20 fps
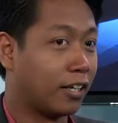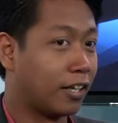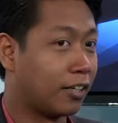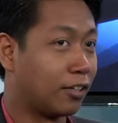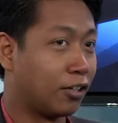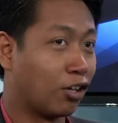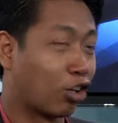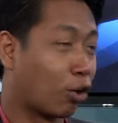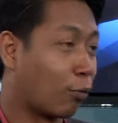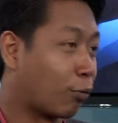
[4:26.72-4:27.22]

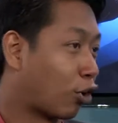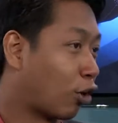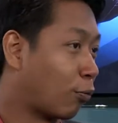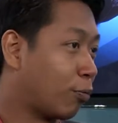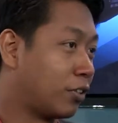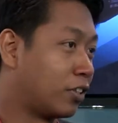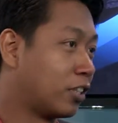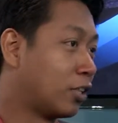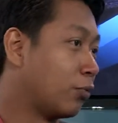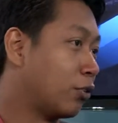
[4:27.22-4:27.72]
then your
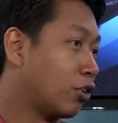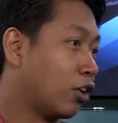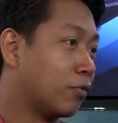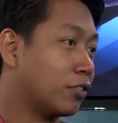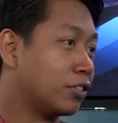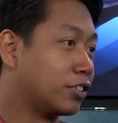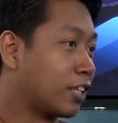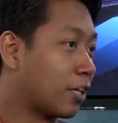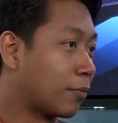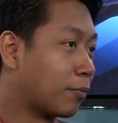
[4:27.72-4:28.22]
competitor will
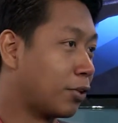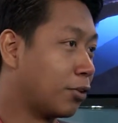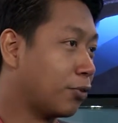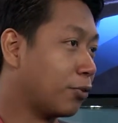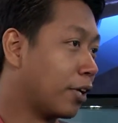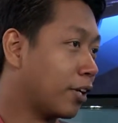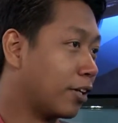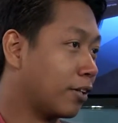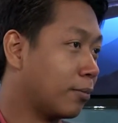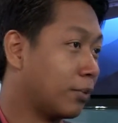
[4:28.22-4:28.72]
overstep
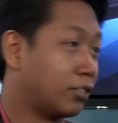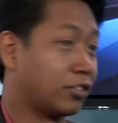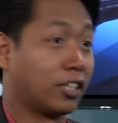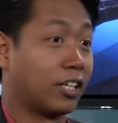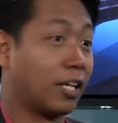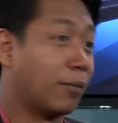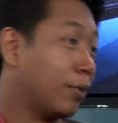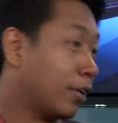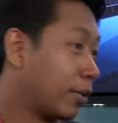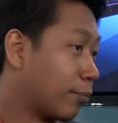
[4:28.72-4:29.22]
you, and
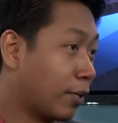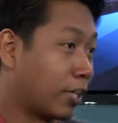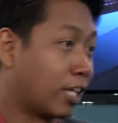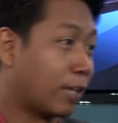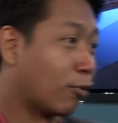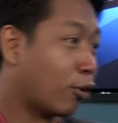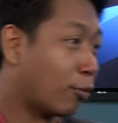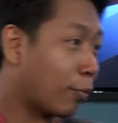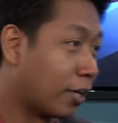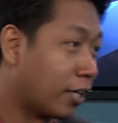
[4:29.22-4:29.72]
basically they
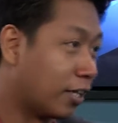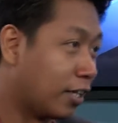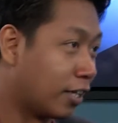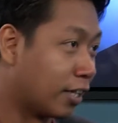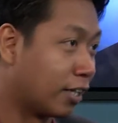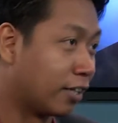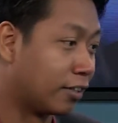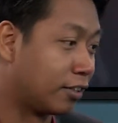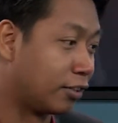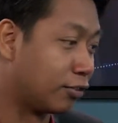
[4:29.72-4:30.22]
making more
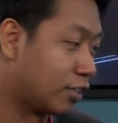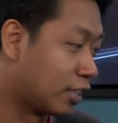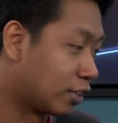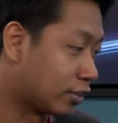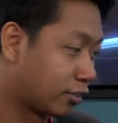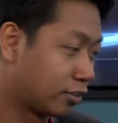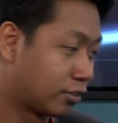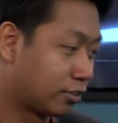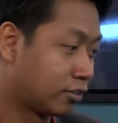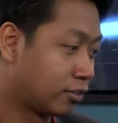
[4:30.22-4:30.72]
money, and you
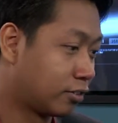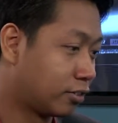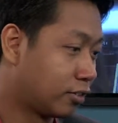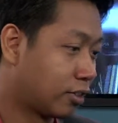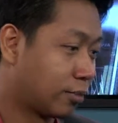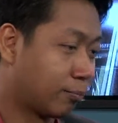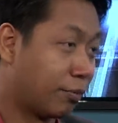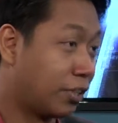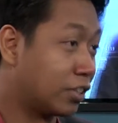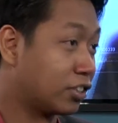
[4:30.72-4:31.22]
just
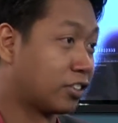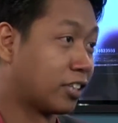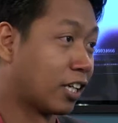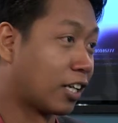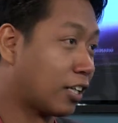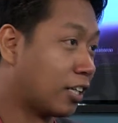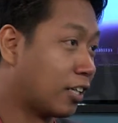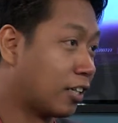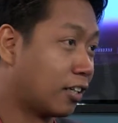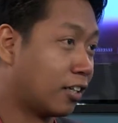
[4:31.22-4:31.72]
being
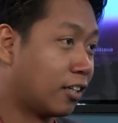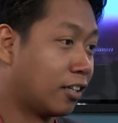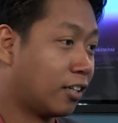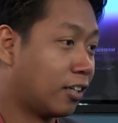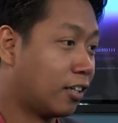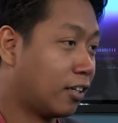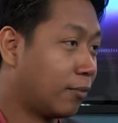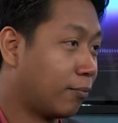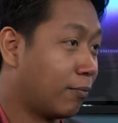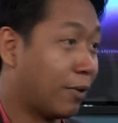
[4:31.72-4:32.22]
stagnant.
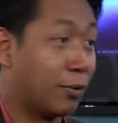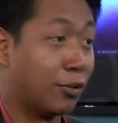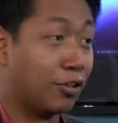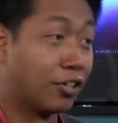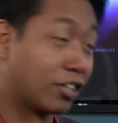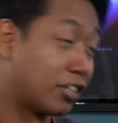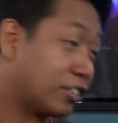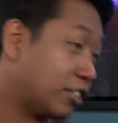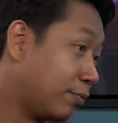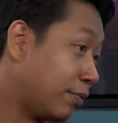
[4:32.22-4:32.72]
Maybe
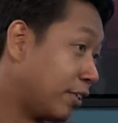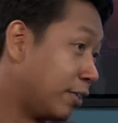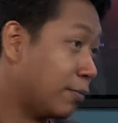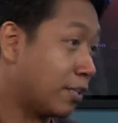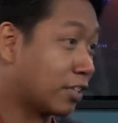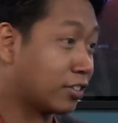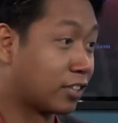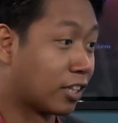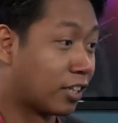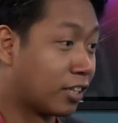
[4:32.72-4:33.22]
you increase a bit,
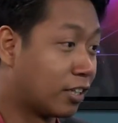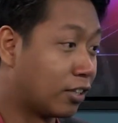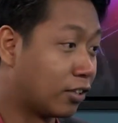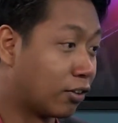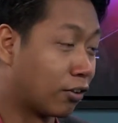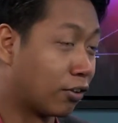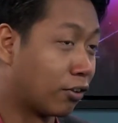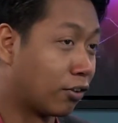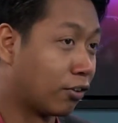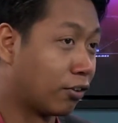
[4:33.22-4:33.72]
being
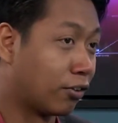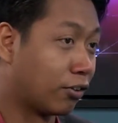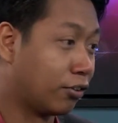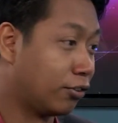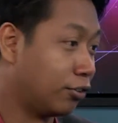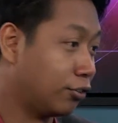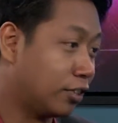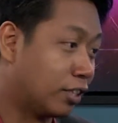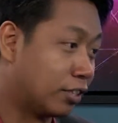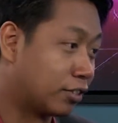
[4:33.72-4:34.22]
stagnant, or
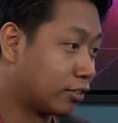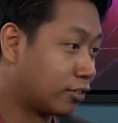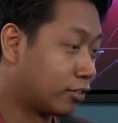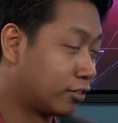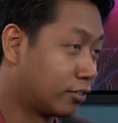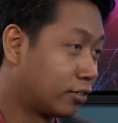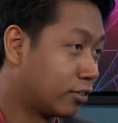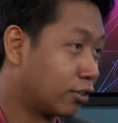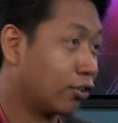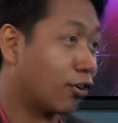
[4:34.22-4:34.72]
you
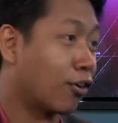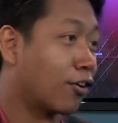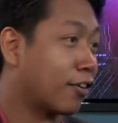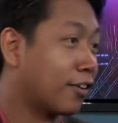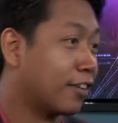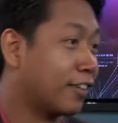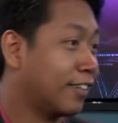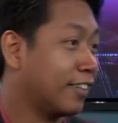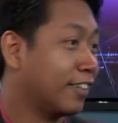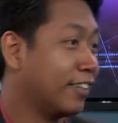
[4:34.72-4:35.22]
just gone.